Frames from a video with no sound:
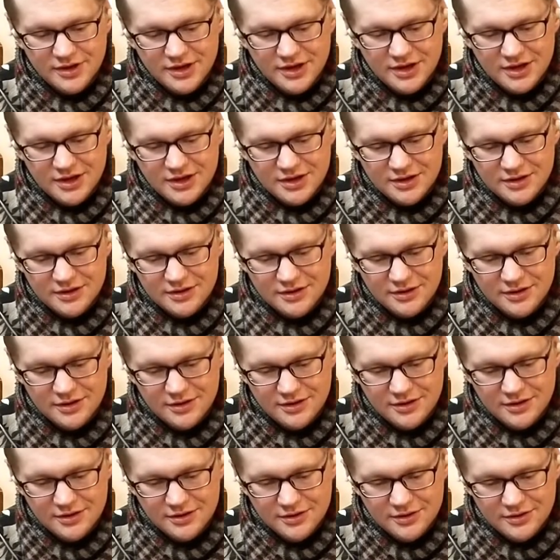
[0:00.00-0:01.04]
And
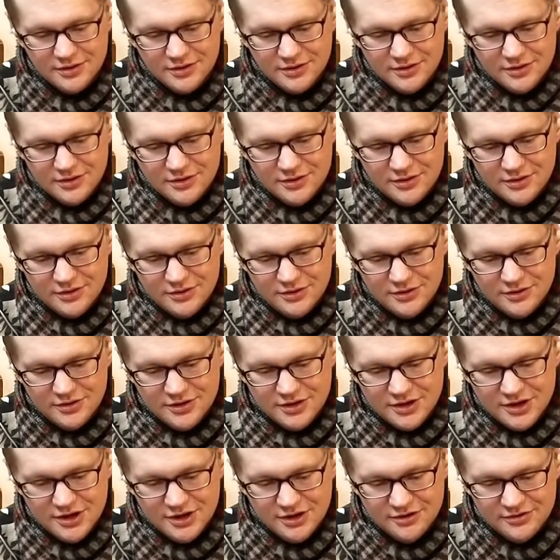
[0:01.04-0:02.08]
you
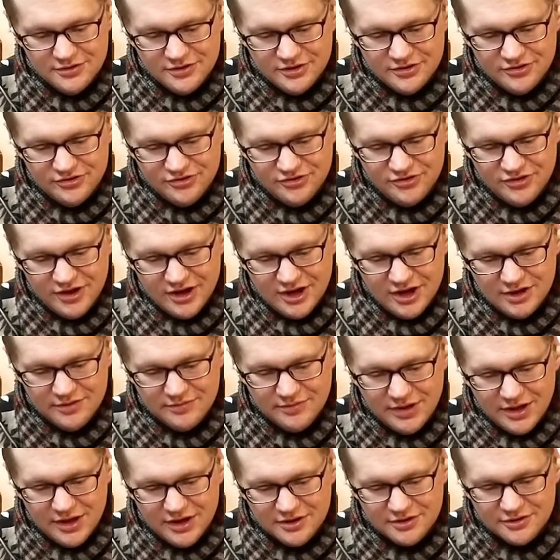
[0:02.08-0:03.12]
can hear the insane
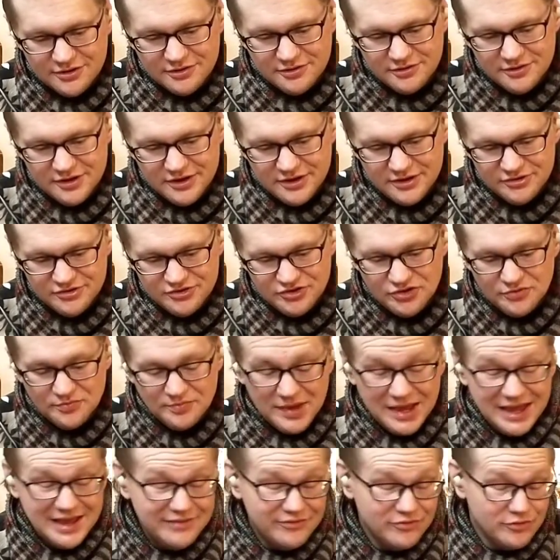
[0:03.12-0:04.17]
amount of clicks. It
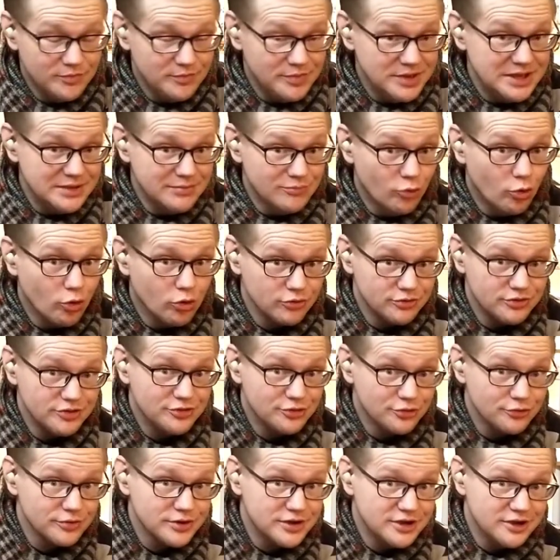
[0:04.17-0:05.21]
may even be more
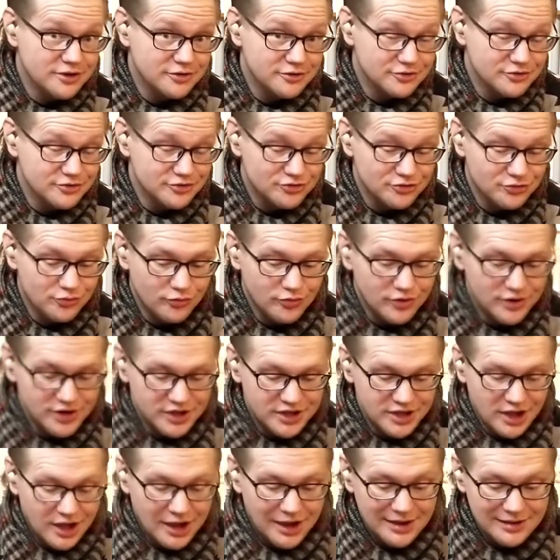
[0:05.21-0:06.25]
than
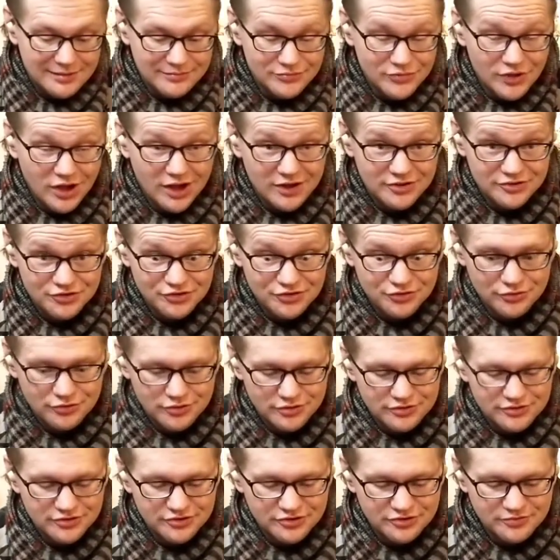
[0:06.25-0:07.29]
320. I am not sure
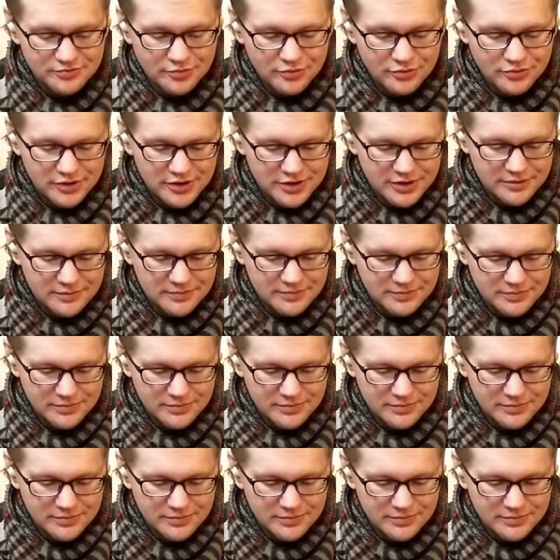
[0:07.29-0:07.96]
at this point.